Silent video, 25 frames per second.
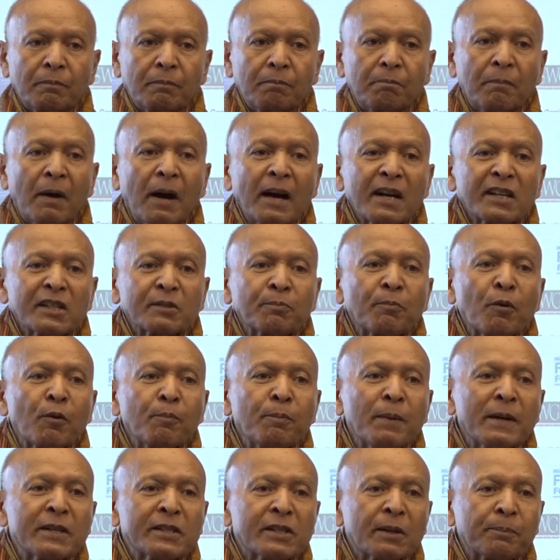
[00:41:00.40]
Mass
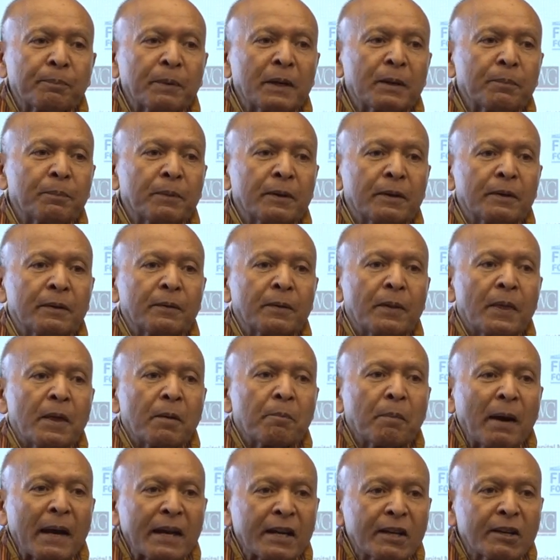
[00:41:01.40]
movements of people,
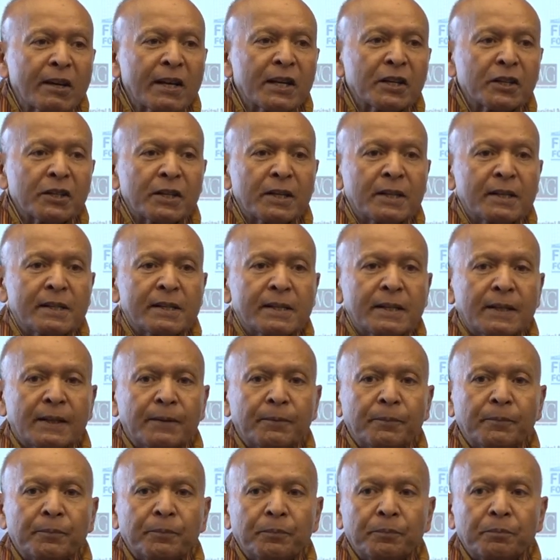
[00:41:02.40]
migration, see.
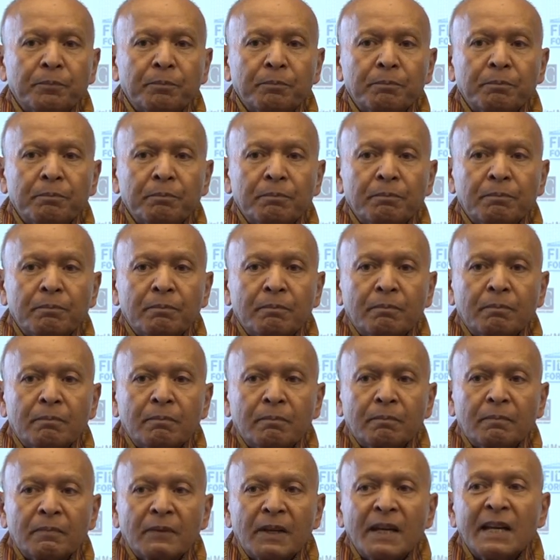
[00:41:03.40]

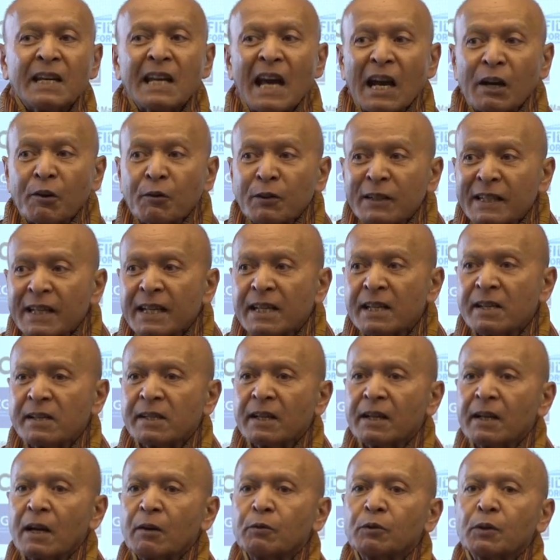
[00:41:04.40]
Inequities
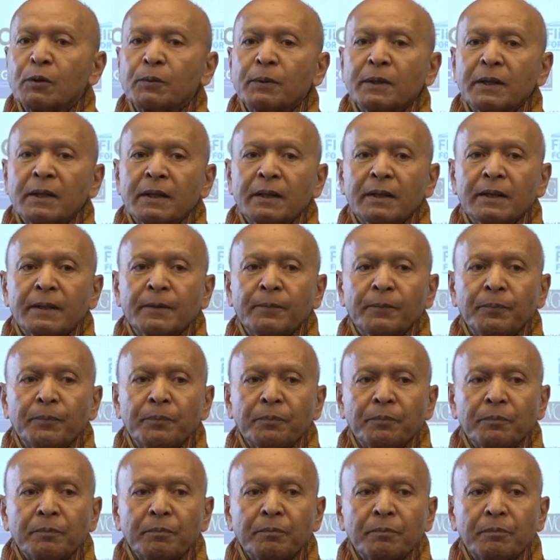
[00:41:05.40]
around the world.
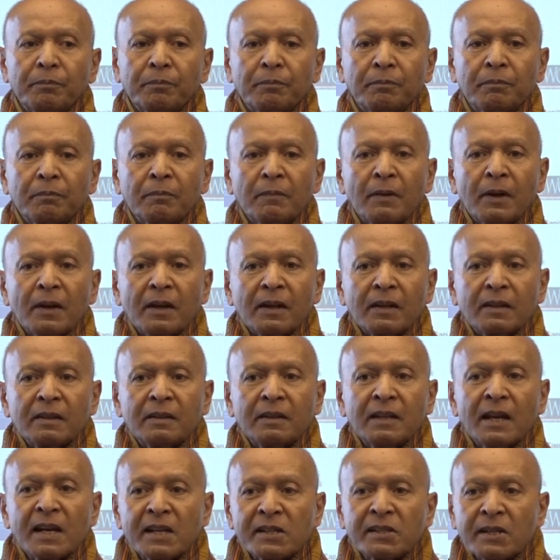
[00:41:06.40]

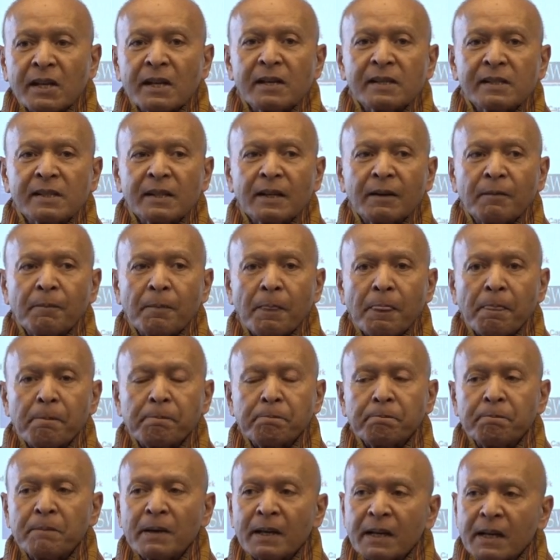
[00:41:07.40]
This is
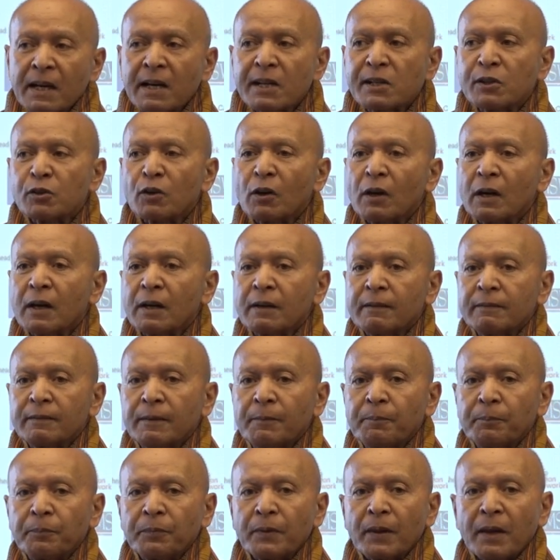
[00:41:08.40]
because
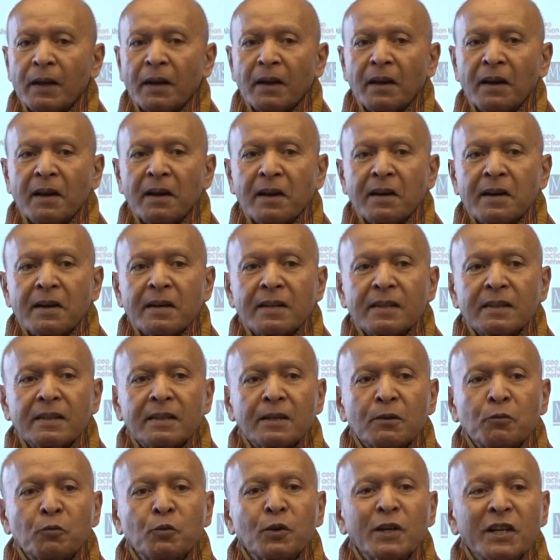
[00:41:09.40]
of
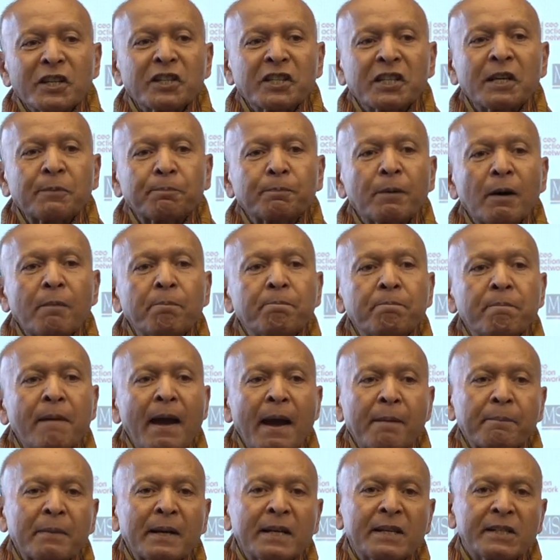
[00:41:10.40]
the worship of
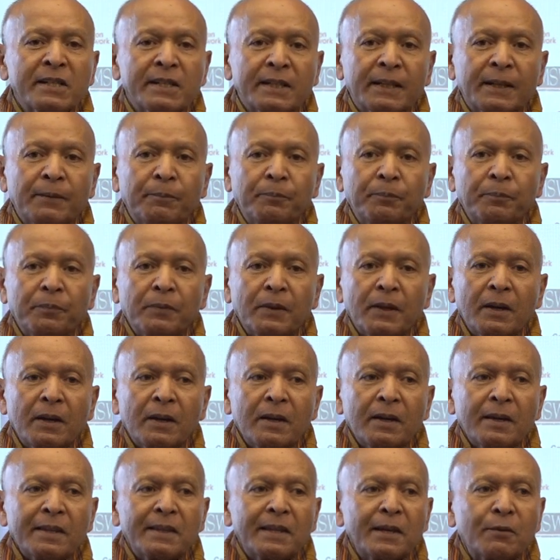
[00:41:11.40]
mammon, see.
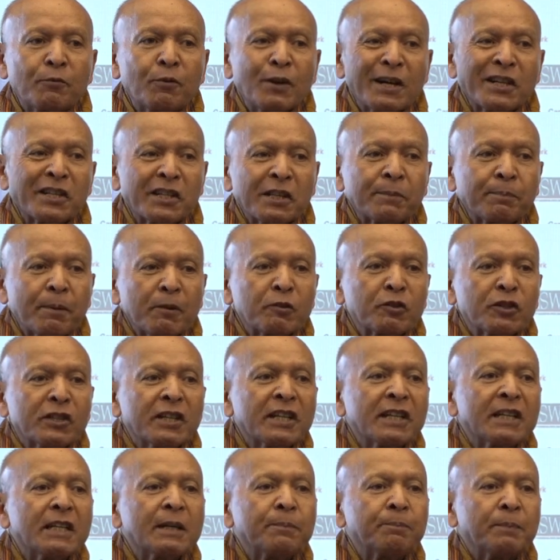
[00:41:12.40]
The worship of
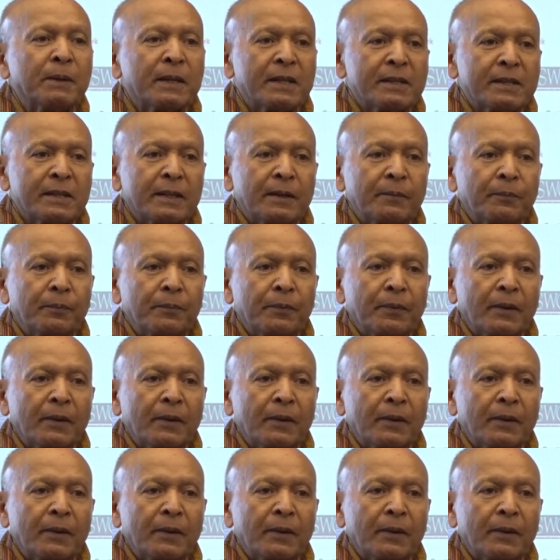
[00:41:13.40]
GDP, see.